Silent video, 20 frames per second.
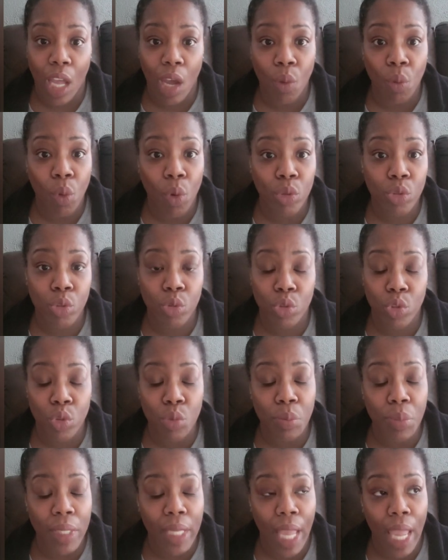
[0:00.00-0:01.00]
I want you to
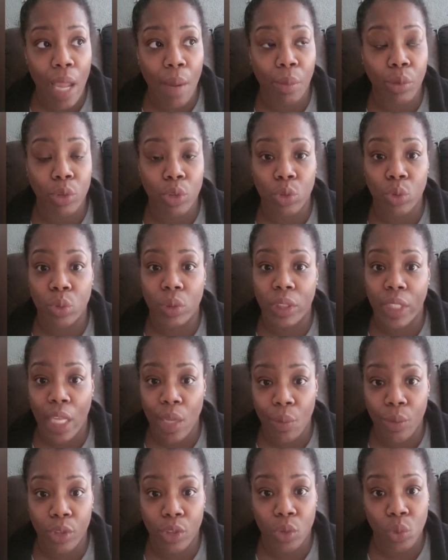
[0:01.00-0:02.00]
be able to say
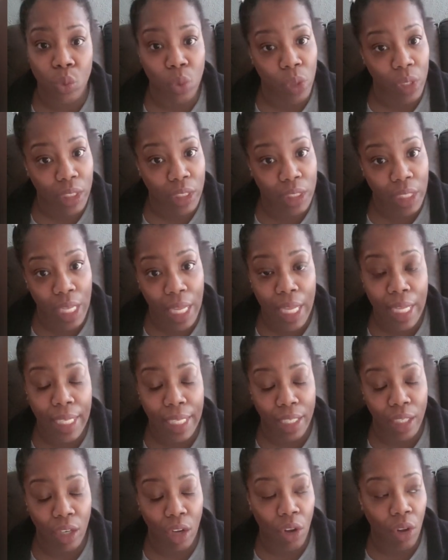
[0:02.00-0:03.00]
what you want to say and
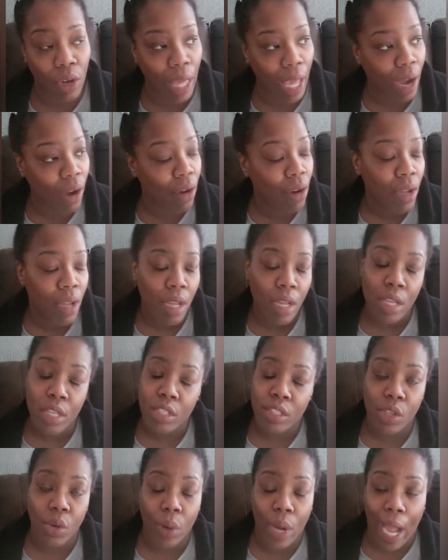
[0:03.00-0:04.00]
get it all out.
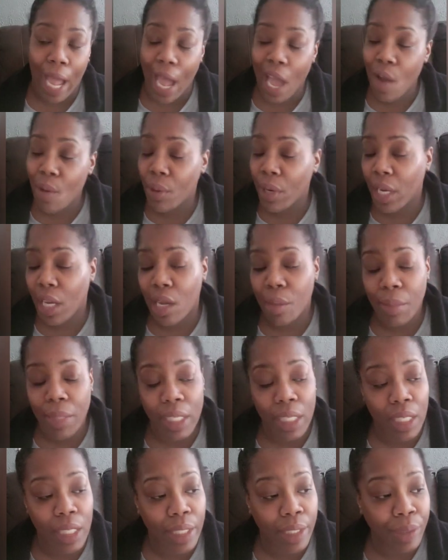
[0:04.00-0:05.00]
So Kyle will come
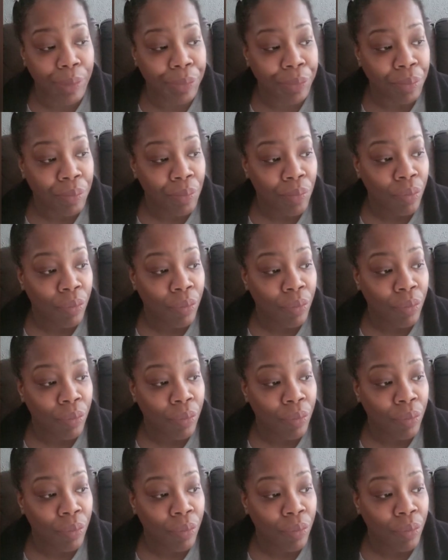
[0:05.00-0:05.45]
in.